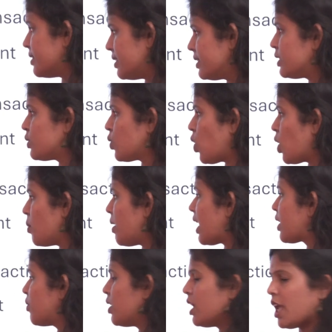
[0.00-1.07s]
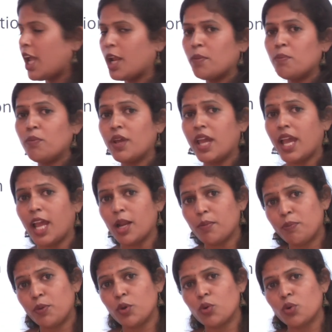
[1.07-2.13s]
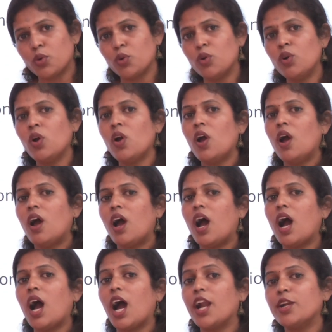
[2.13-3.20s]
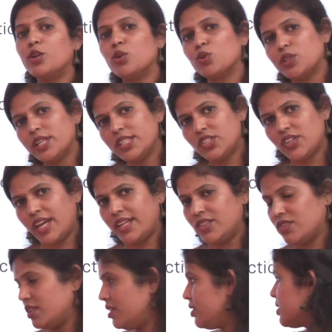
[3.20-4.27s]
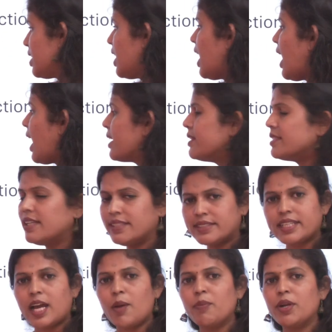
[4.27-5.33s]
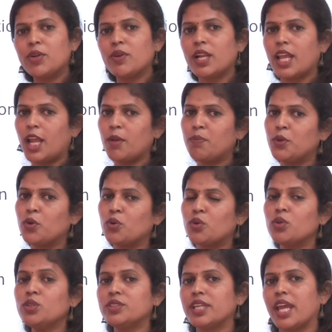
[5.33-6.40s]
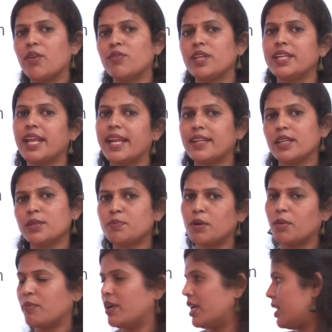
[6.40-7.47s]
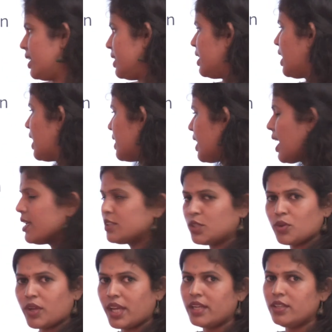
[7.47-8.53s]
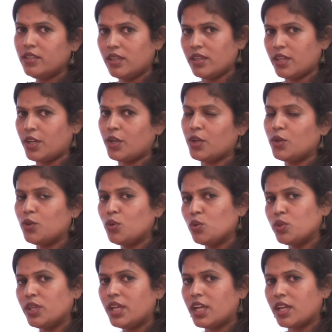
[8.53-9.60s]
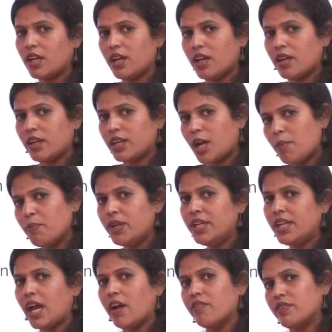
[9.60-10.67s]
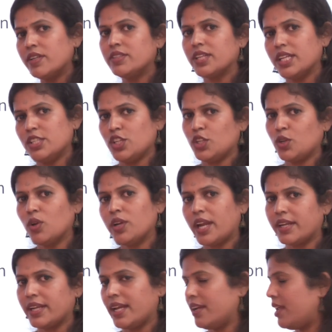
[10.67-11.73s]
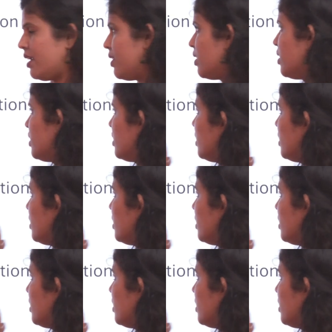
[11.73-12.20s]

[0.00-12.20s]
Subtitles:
this rollback will help you to undo the changes, and this commit will help you to save the data permanently. At last you can do the commit after changing your entire data.